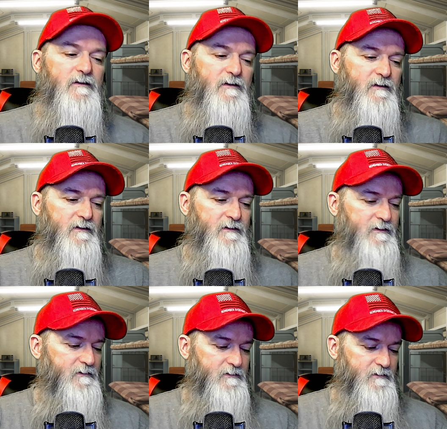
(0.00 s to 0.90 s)

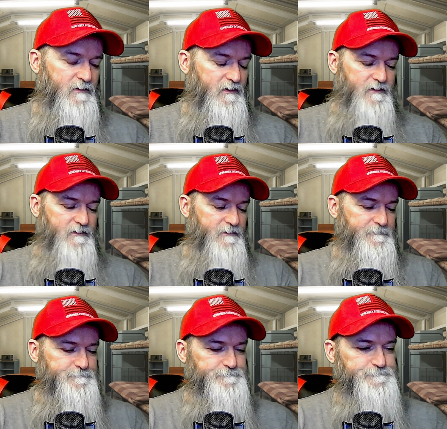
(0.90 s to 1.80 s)

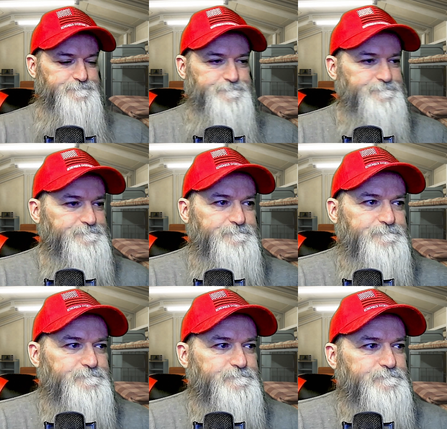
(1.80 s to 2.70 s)

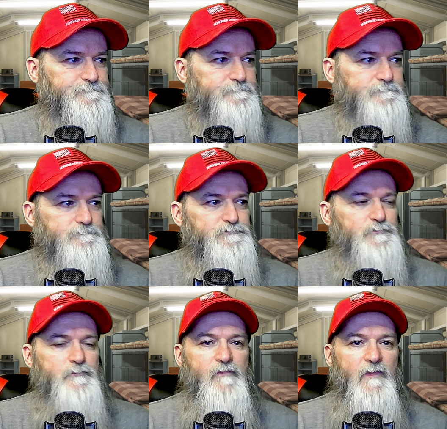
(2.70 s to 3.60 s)

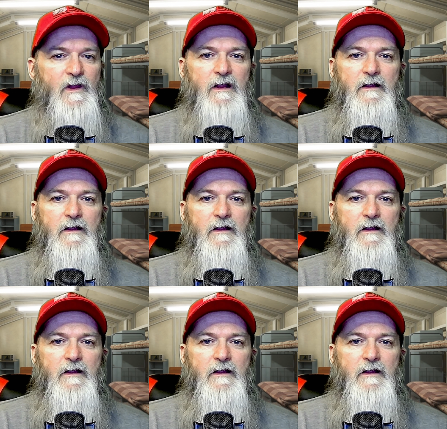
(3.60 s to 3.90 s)
[no speech]